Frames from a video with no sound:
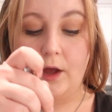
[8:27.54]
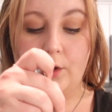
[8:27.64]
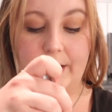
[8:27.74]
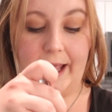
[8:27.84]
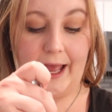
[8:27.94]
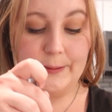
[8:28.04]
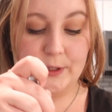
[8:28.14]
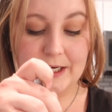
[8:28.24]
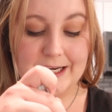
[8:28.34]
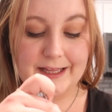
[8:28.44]
Okay, I
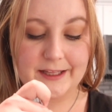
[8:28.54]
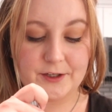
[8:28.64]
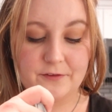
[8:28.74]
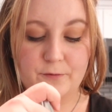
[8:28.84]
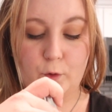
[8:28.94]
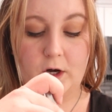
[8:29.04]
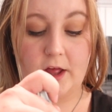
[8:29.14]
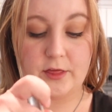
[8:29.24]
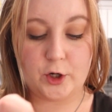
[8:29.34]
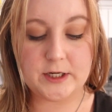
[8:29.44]
put it in there
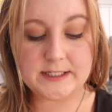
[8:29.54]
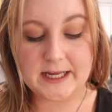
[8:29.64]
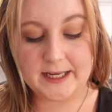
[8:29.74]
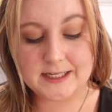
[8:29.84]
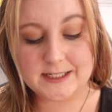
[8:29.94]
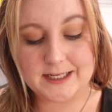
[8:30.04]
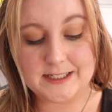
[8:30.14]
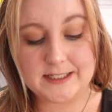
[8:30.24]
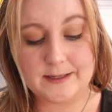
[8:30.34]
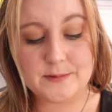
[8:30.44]
for 30 seconds and
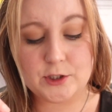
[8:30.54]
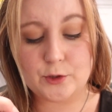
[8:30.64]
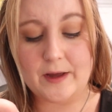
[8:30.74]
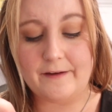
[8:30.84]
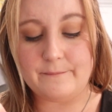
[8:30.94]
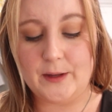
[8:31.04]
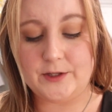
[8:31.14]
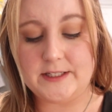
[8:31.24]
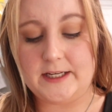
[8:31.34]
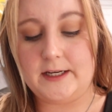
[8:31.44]
it seems to have
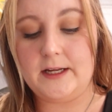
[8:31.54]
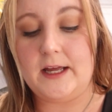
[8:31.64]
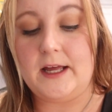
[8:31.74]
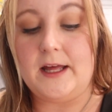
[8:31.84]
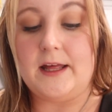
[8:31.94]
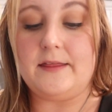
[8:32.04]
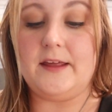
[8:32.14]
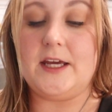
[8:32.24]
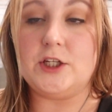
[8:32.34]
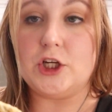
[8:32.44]
melted
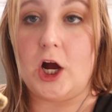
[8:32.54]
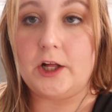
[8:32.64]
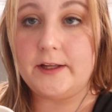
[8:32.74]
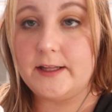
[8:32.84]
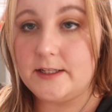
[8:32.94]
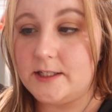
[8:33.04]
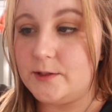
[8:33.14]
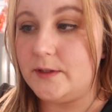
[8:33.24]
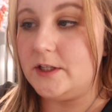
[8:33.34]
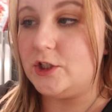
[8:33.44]
the chocolate. This
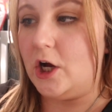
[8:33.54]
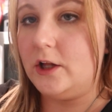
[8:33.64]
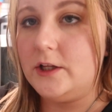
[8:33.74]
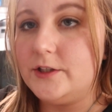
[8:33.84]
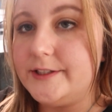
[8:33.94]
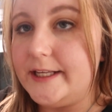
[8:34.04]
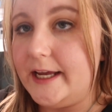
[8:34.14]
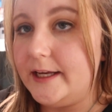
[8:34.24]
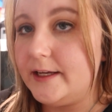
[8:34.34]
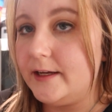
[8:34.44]
is what the chocolate looks
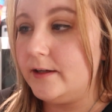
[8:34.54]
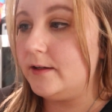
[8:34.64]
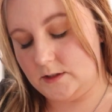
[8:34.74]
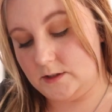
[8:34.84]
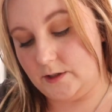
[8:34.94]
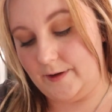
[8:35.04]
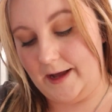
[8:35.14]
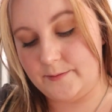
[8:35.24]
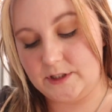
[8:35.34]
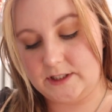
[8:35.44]
like. So
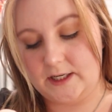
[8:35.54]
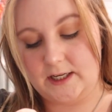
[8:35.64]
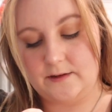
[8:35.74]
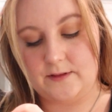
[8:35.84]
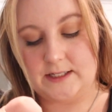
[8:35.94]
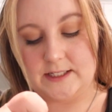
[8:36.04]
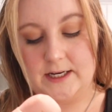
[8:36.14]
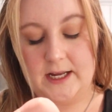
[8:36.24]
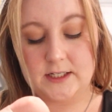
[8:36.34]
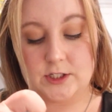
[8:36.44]
I'm just gonna give this a
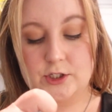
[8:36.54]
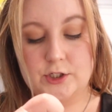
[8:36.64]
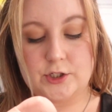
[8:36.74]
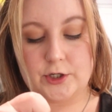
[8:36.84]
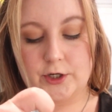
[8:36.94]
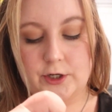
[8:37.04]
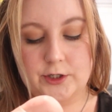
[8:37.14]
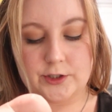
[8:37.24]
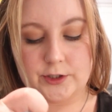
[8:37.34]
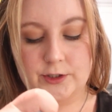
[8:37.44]
nice
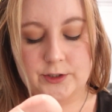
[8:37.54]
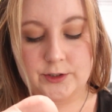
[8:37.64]
stir.